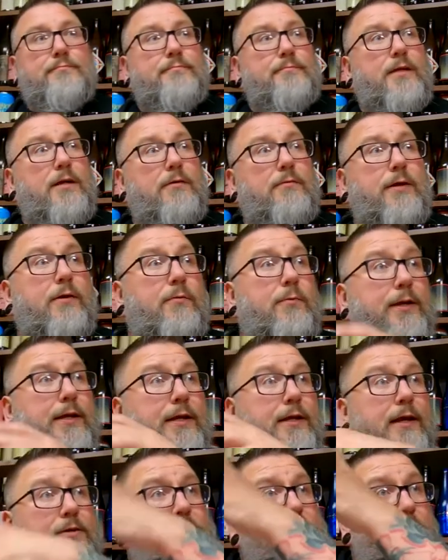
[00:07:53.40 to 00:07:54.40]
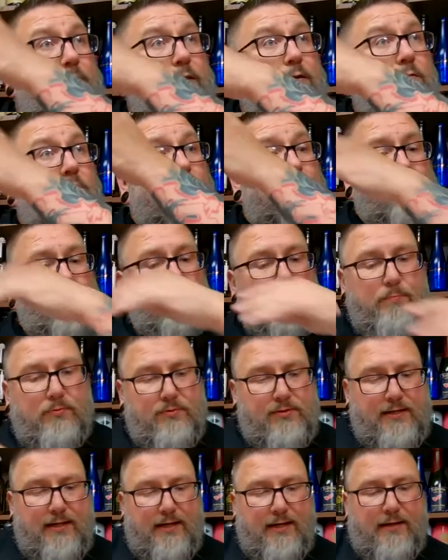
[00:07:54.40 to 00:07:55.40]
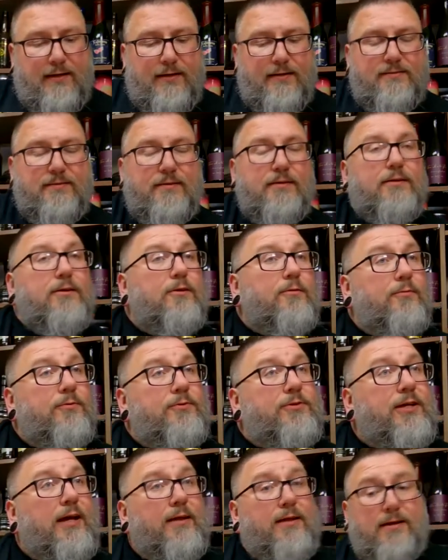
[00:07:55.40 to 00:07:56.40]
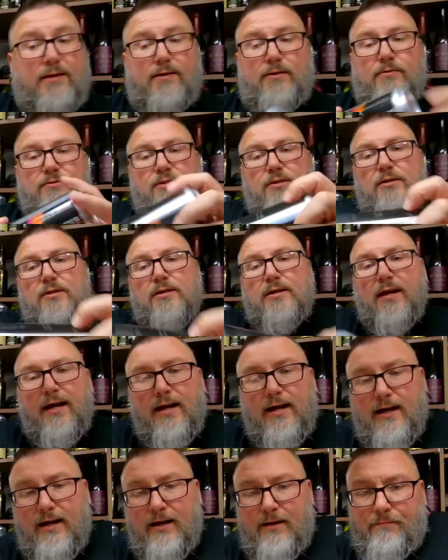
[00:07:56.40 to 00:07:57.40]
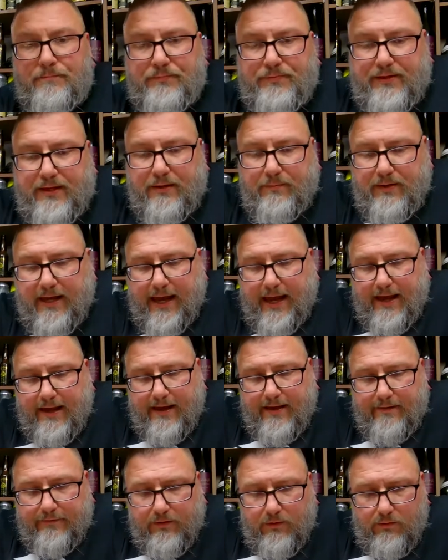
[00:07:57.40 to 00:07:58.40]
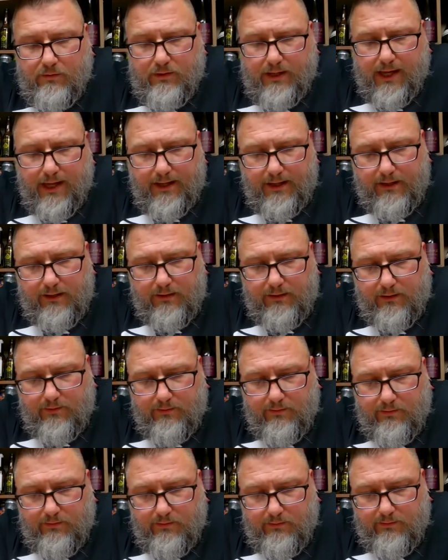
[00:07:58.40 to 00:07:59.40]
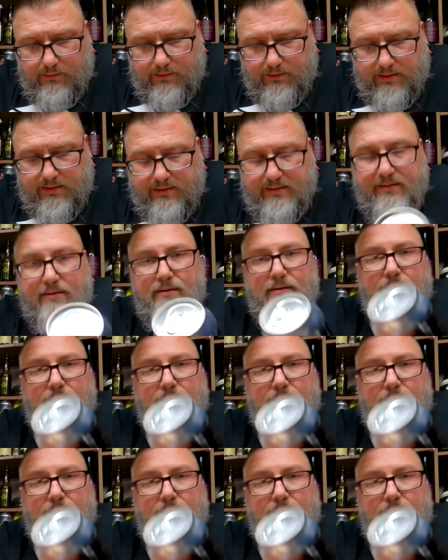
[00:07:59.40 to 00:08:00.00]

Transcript: There we go. We can actually quadruple stack on this. Let's see how that goes. Then we have, okay, Clones